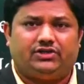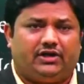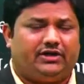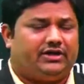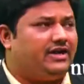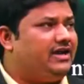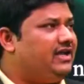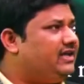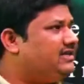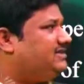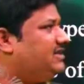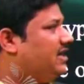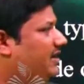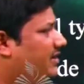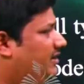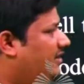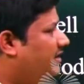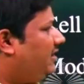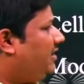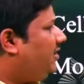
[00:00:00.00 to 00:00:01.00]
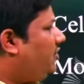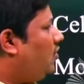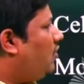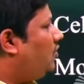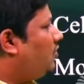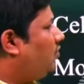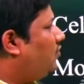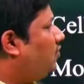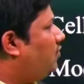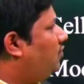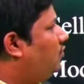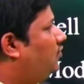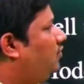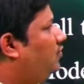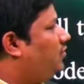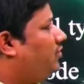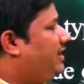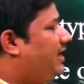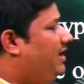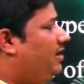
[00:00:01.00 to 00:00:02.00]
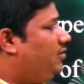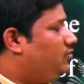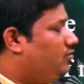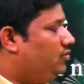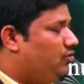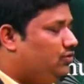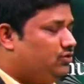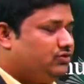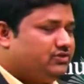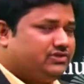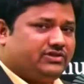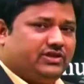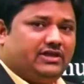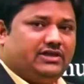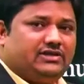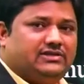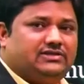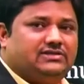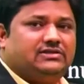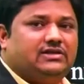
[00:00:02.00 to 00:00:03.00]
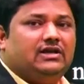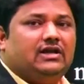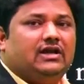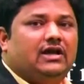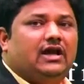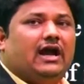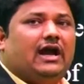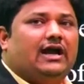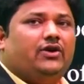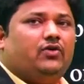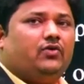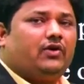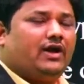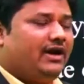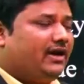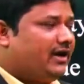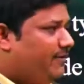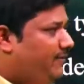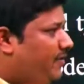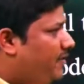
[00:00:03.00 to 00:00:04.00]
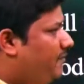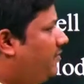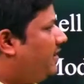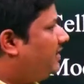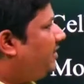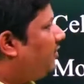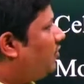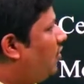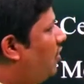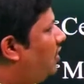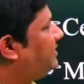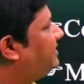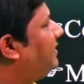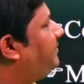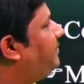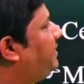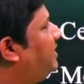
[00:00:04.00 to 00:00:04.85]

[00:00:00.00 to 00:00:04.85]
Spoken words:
Tricks are there. You have to take those tricks and you can remember the concept